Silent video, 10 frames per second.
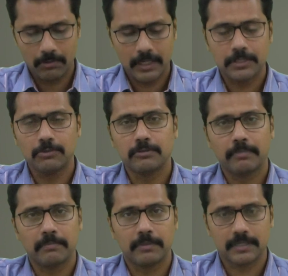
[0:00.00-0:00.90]
today's
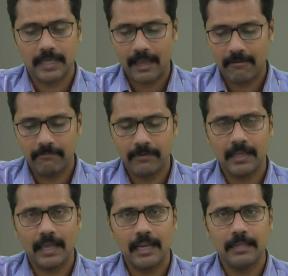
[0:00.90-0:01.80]
newspapers,
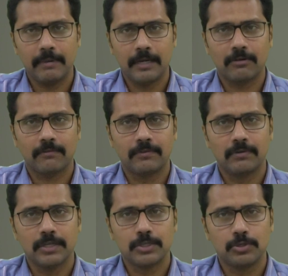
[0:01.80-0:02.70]
every element of
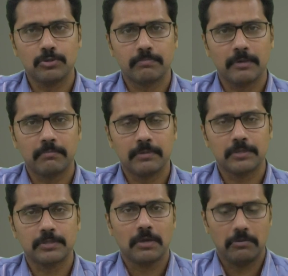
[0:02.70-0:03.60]
today's
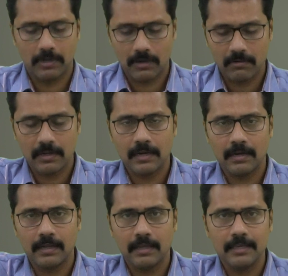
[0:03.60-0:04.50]
newspapers, you can
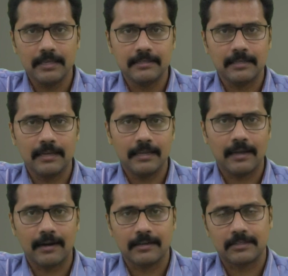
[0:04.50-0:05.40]
really
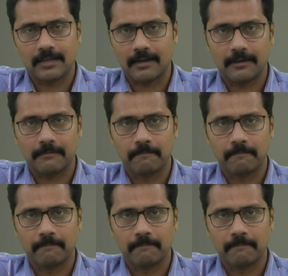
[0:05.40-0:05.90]
easily understand.